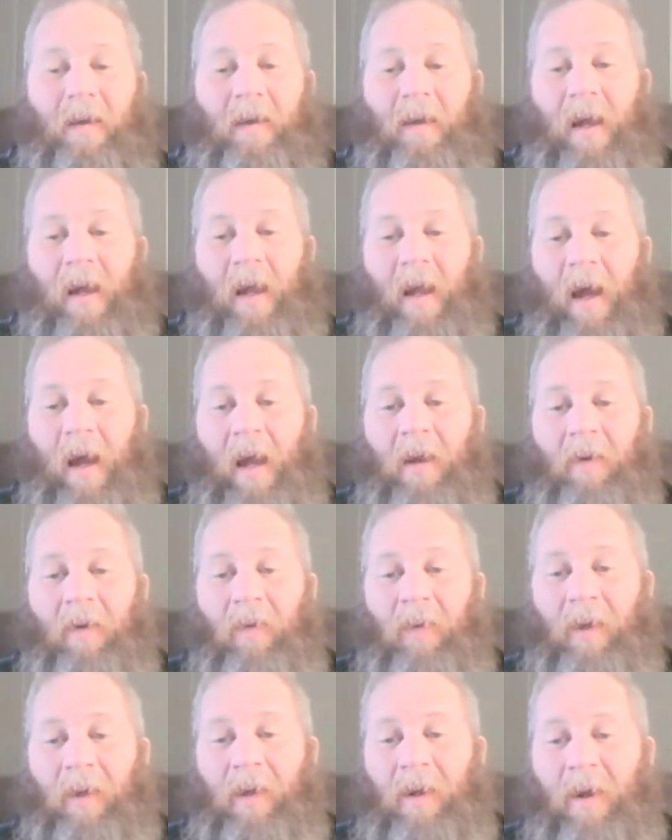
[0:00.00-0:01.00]
I don't
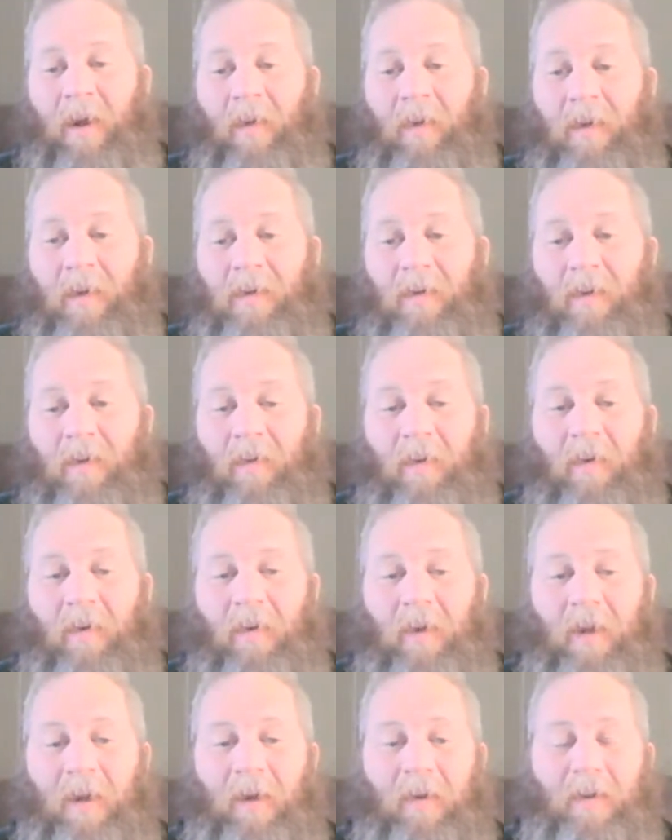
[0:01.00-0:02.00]
really know what's going
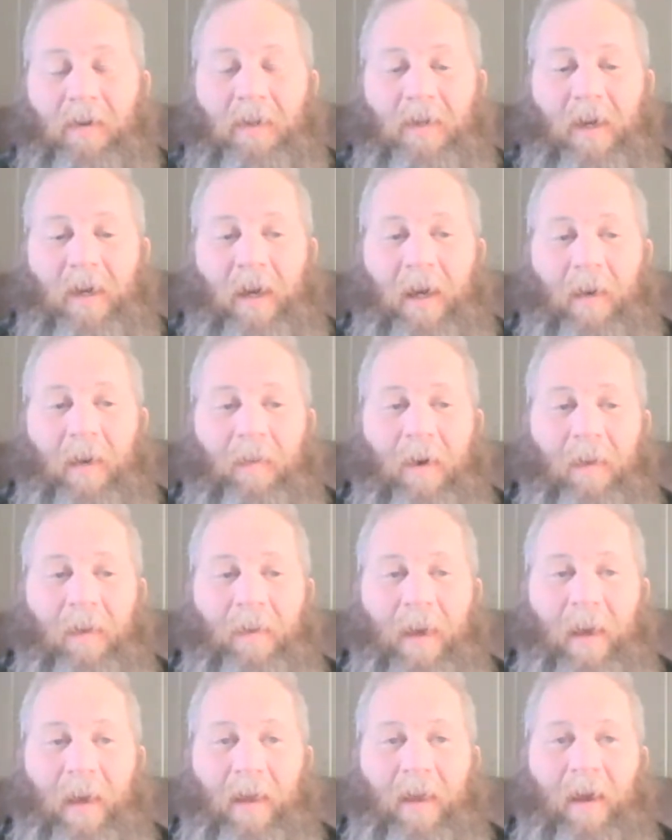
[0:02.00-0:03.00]
on in Australia. I'm not
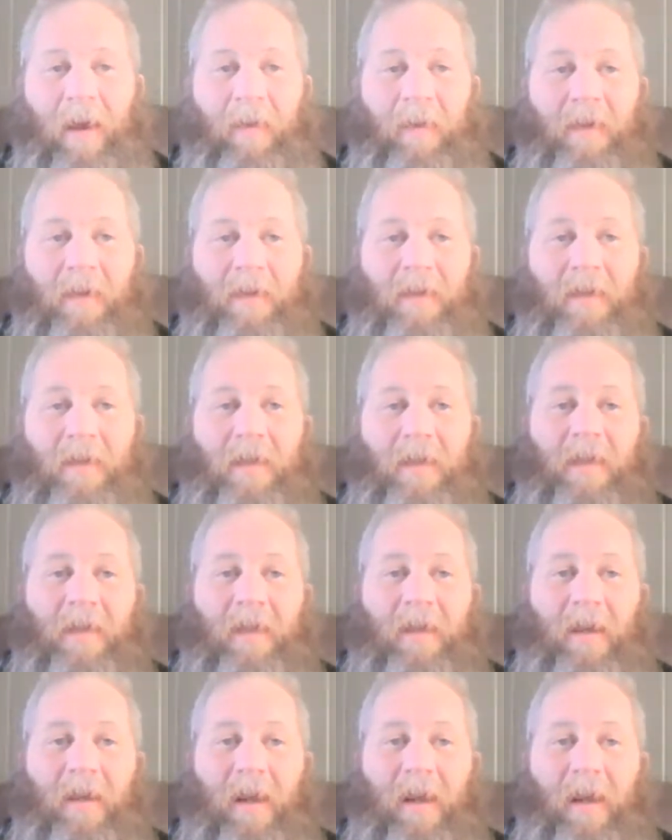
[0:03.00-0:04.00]
paying that much
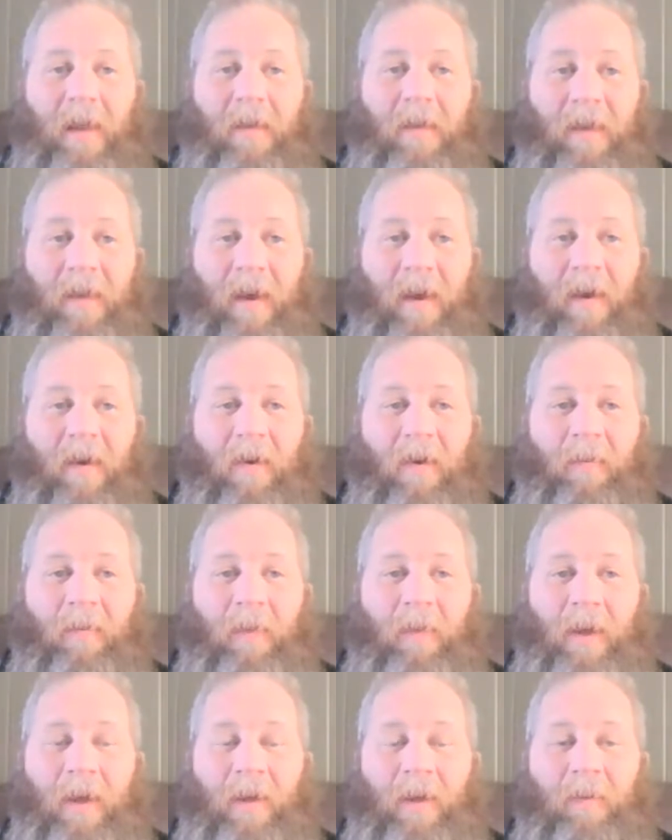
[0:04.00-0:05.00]
attention there,
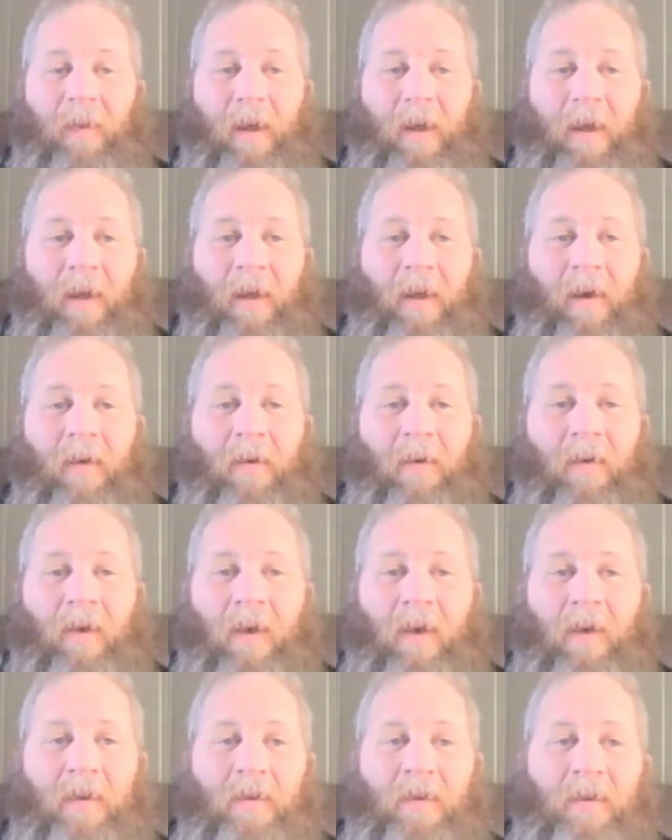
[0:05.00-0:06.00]
but in our
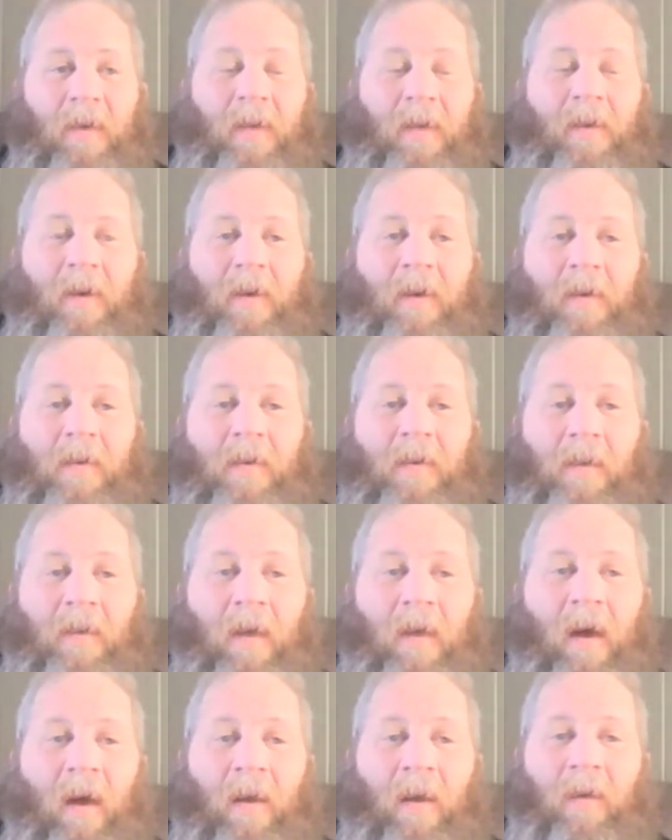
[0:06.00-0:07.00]
country, there's a
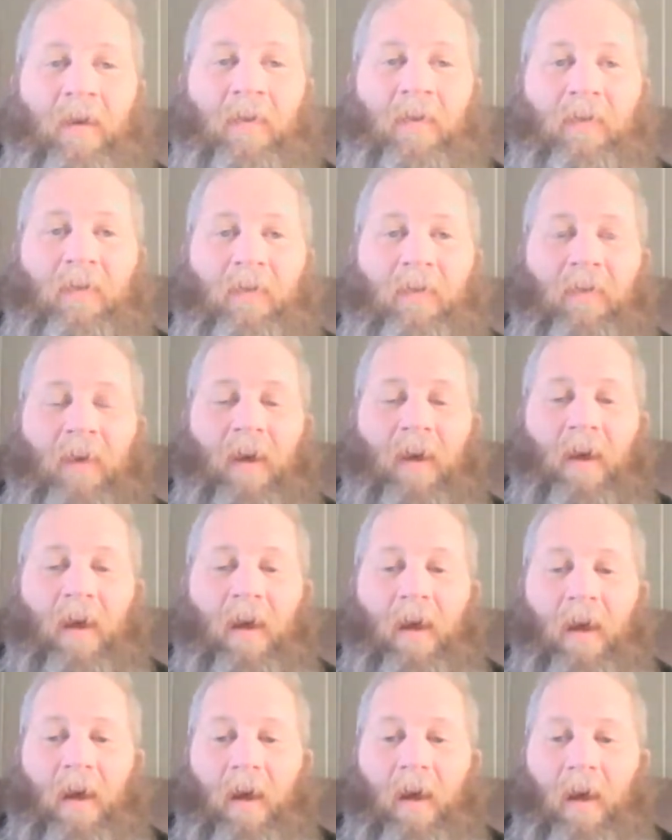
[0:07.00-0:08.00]
lot of
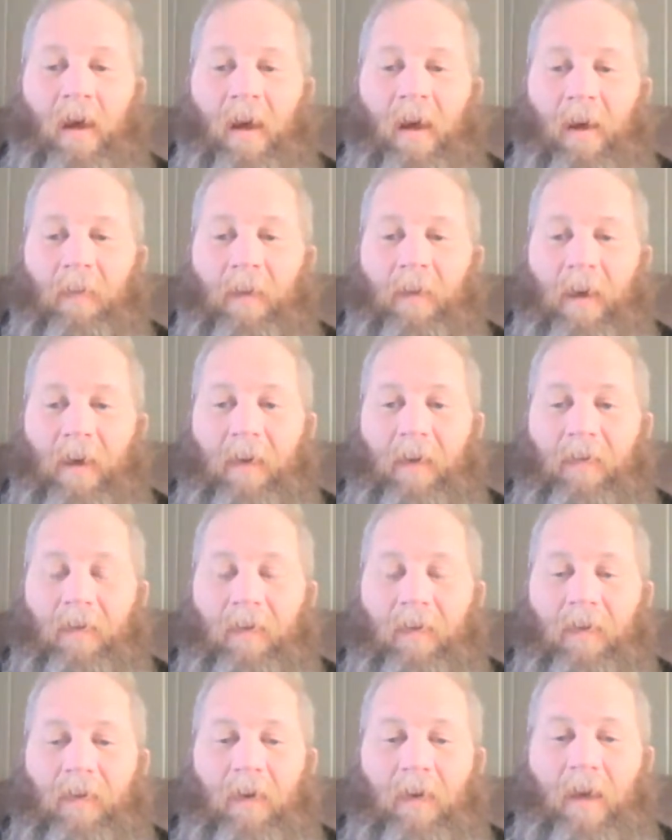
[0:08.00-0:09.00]

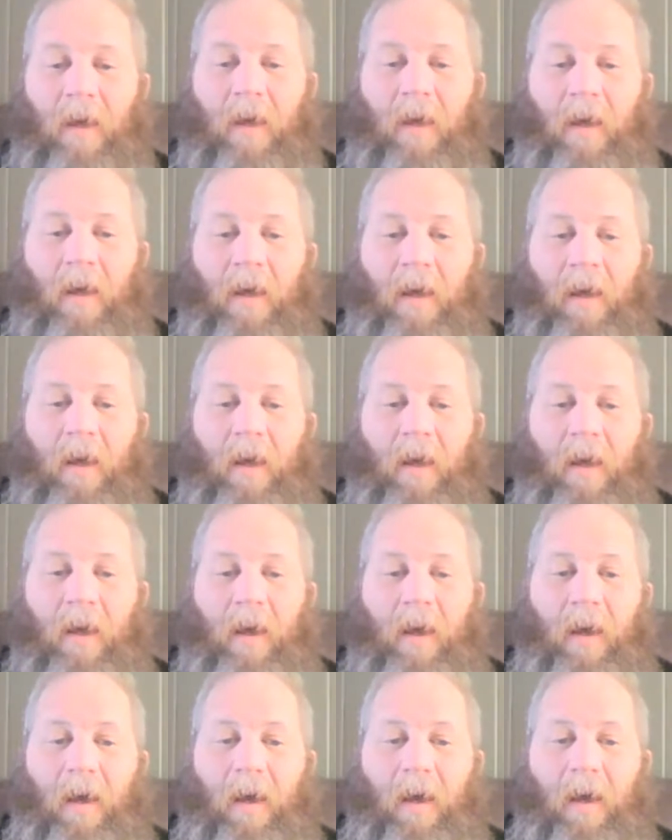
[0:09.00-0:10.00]
upheaval,
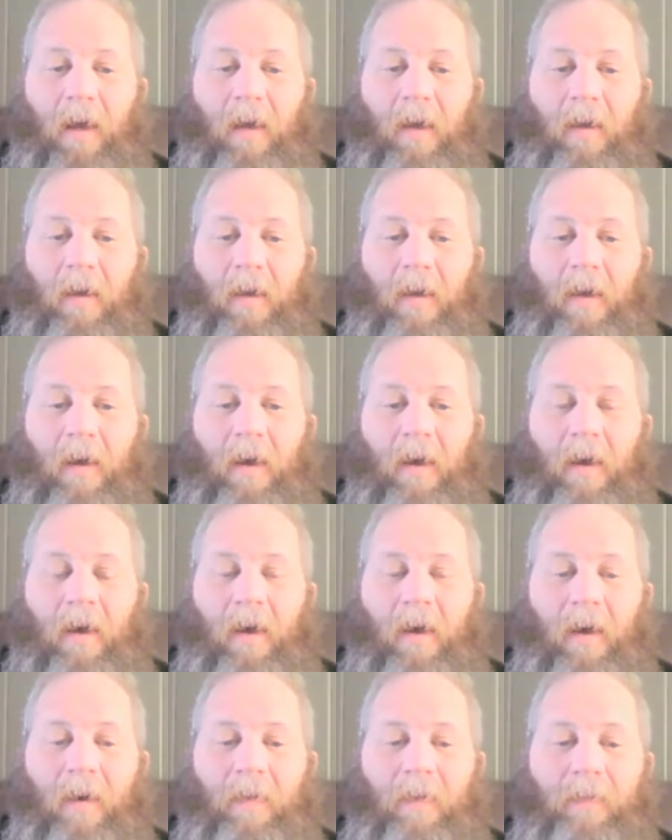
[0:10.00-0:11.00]
and
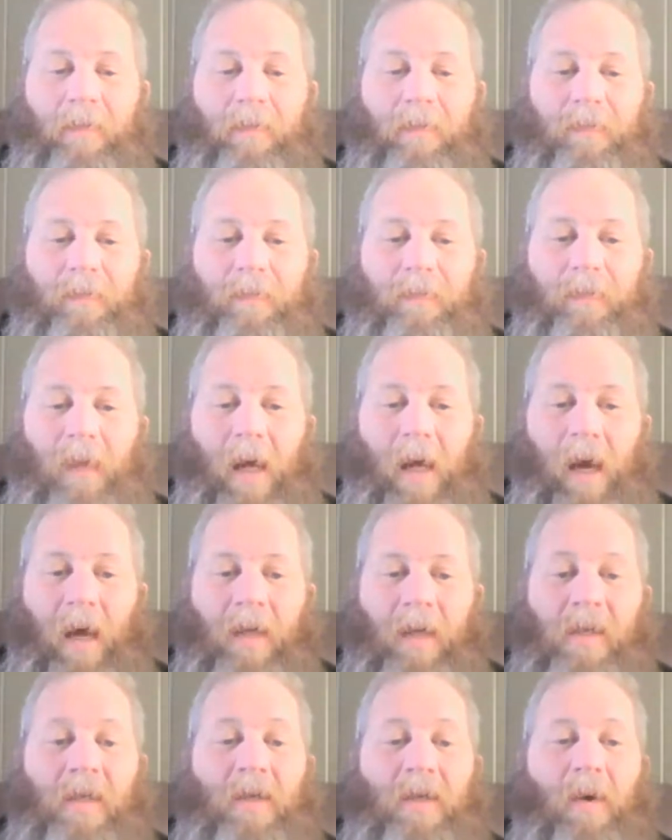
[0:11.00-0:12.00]

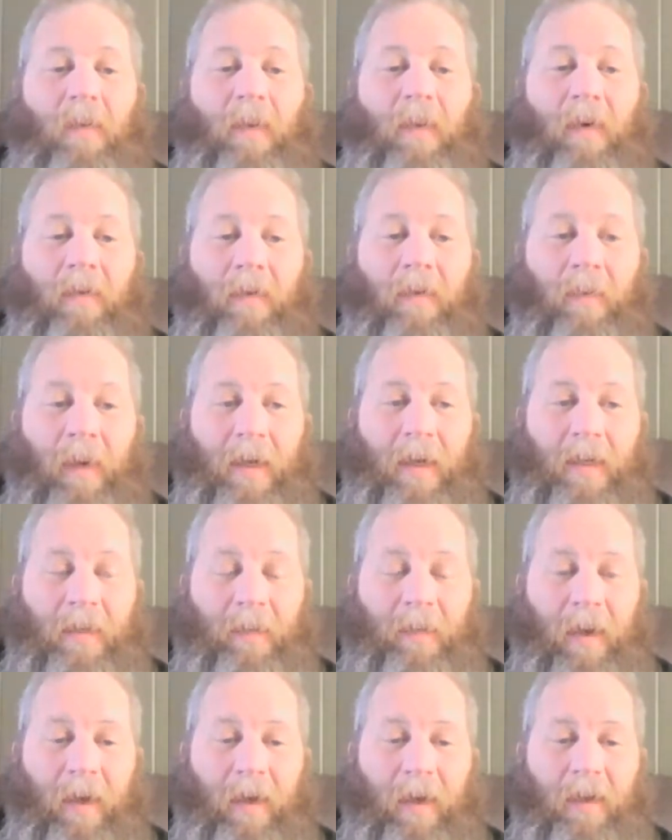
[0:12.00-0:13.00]
I just hope everybody's
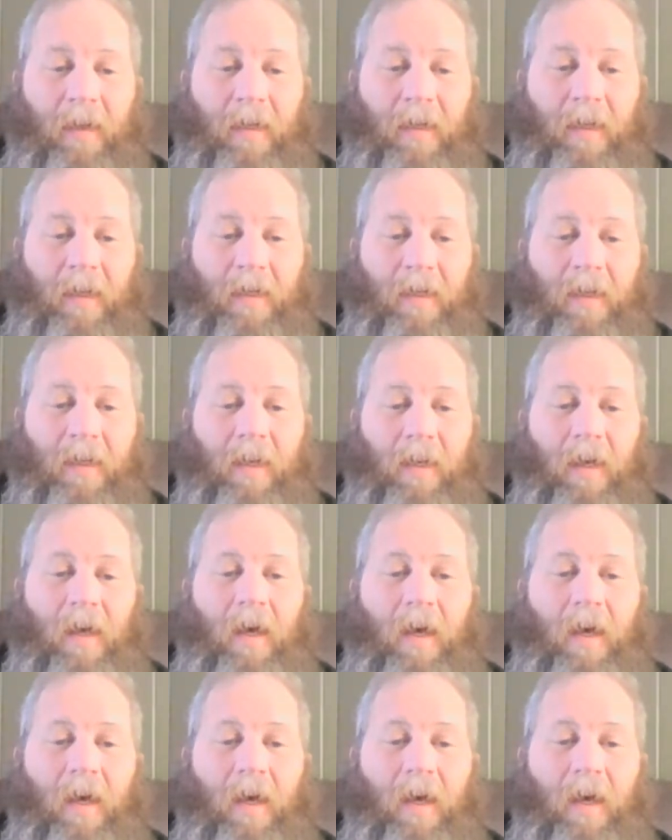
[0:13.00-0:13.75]
paying attention.